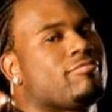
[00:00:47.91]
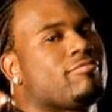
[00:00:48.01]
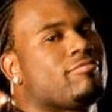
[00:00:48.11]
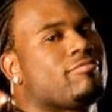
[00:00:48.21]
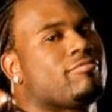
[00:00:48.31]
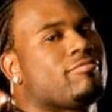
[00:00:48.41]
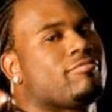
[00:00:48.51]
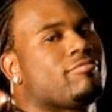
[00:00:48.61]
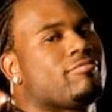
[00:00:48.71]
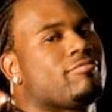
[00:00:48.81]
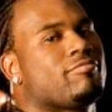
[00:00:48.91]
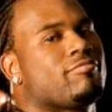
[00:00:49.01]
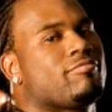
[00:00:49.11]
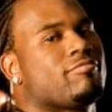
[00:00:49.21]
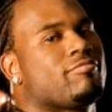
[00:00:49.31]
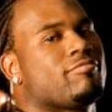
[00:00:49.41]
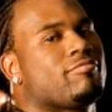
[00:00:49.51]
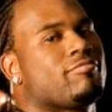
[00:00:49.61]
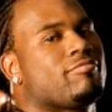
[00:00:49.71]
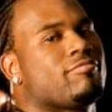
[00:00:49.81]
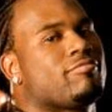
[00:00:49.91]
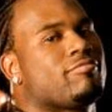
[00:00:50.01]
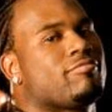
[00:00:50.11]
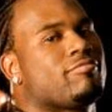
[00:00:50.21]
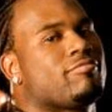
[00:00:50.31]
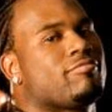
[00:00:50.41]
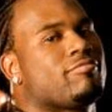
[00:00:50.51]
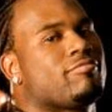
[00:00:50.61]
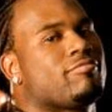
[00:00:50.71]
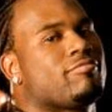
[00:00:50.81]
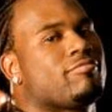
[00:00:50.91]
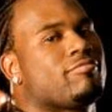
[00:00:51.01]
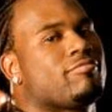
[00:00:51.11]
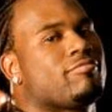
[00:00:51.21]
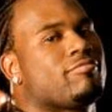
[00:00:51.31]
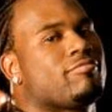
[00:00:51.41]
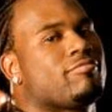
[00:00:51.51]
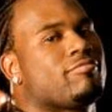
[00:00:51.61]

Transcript: This is a still picture; no speech is visible.